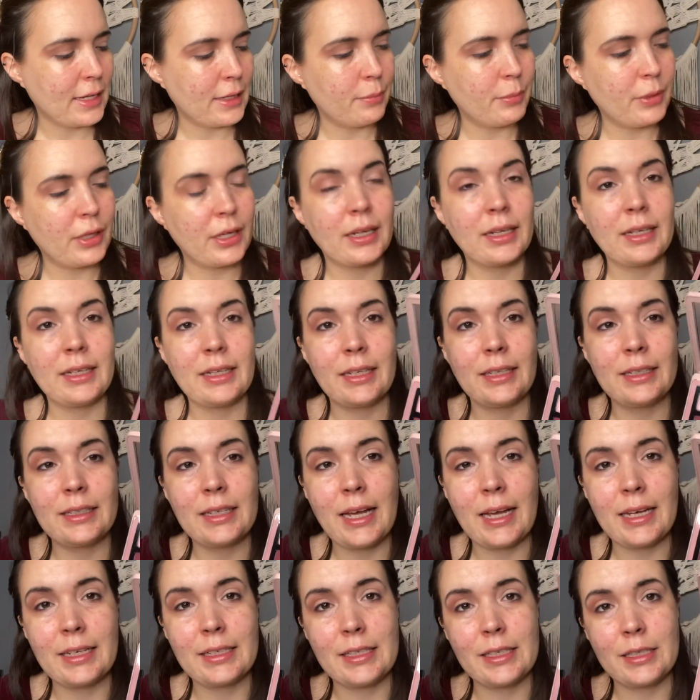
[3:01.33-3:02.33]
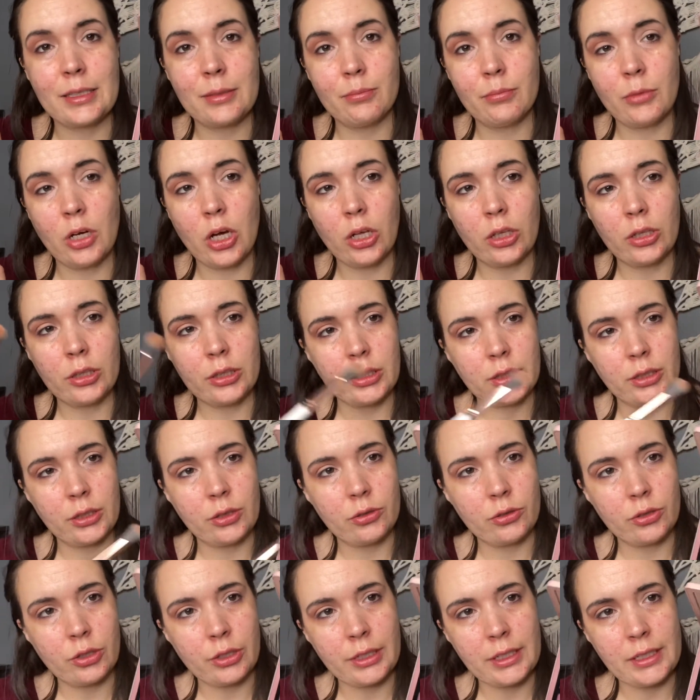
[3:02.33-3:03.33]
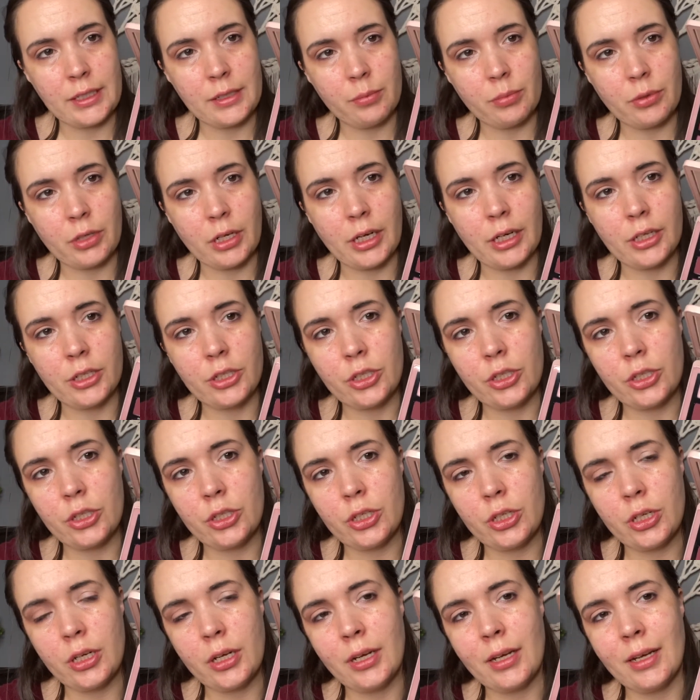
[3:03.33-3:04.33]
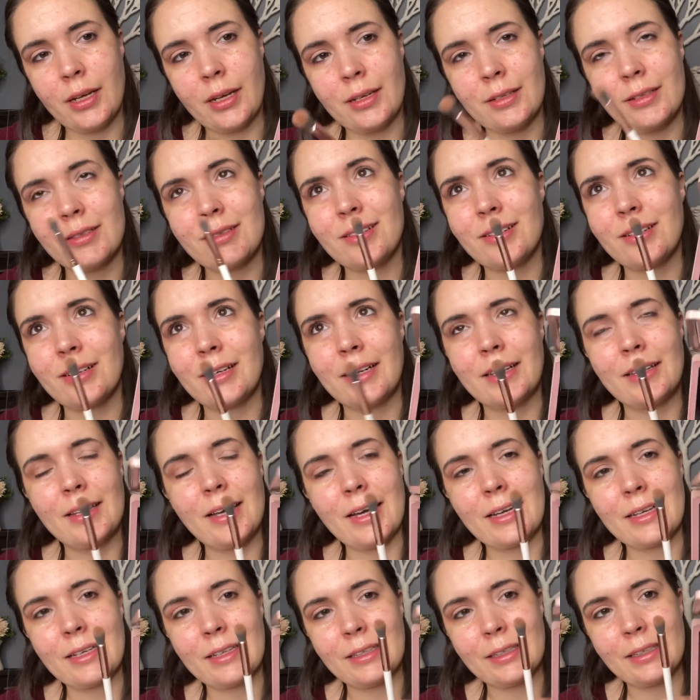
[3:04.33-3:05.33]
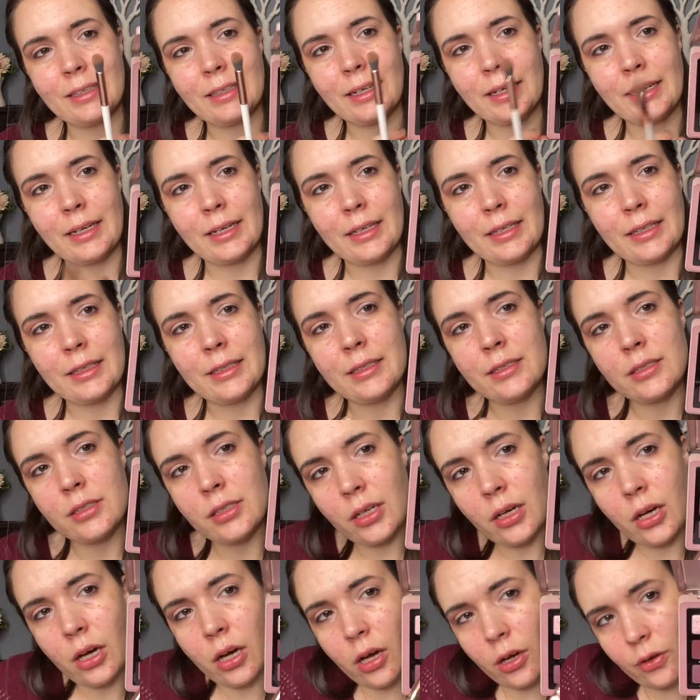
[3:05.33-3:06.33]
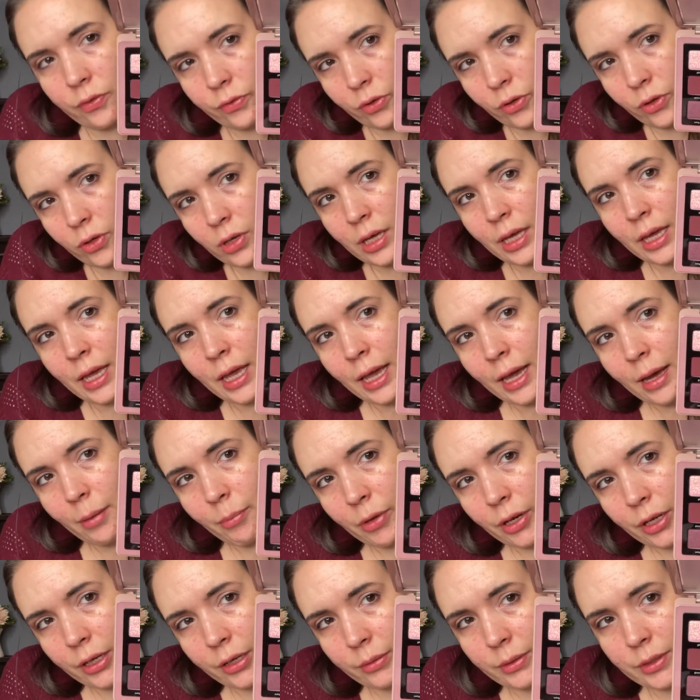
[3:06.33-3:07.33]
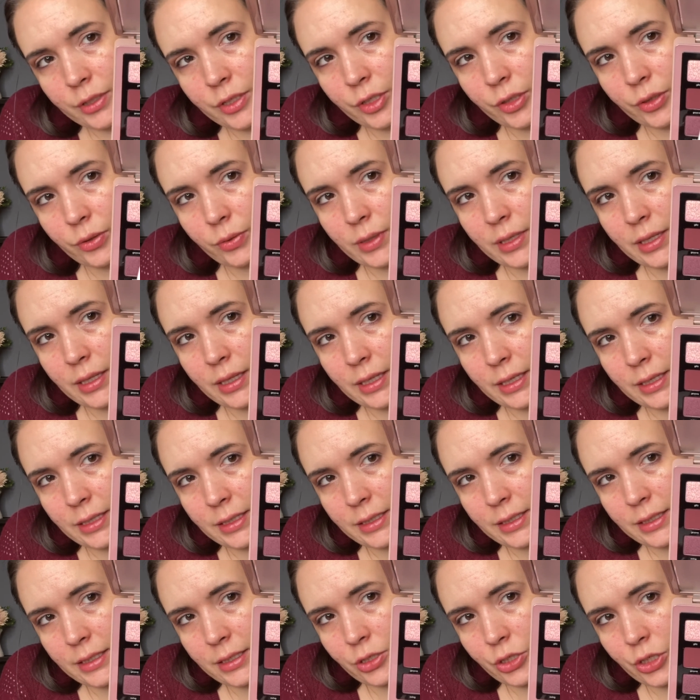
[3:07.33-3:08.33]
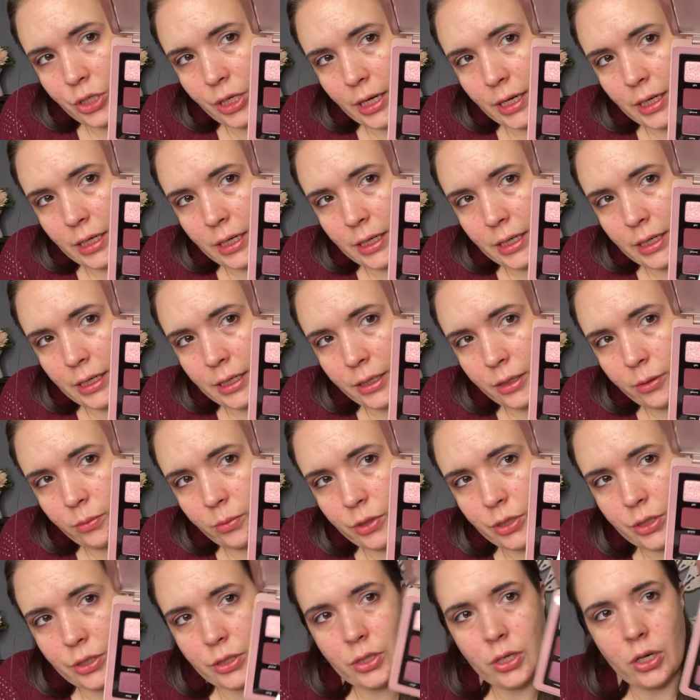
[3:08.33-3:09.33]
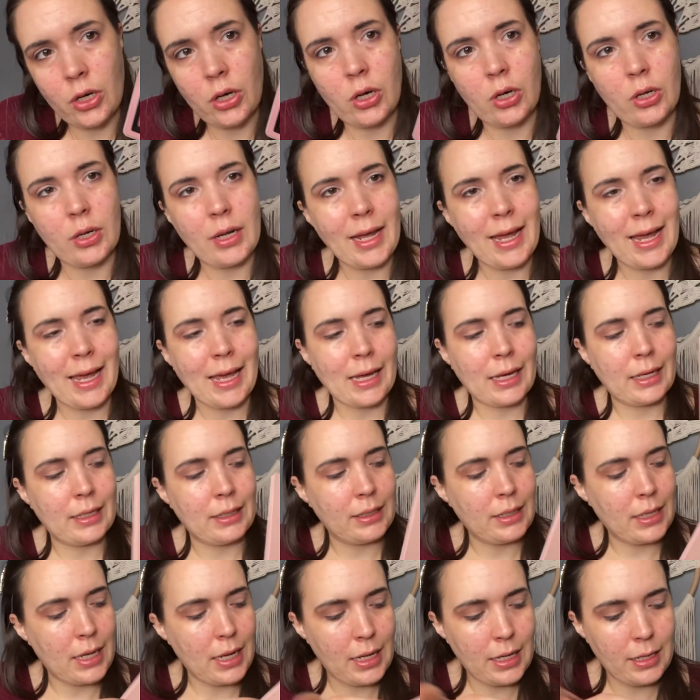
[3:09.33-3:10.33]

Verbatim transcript: gonna get a smaller little crease brush. Sorry, that glare is awful. I'm gonna go into this shade here, which is called Andy,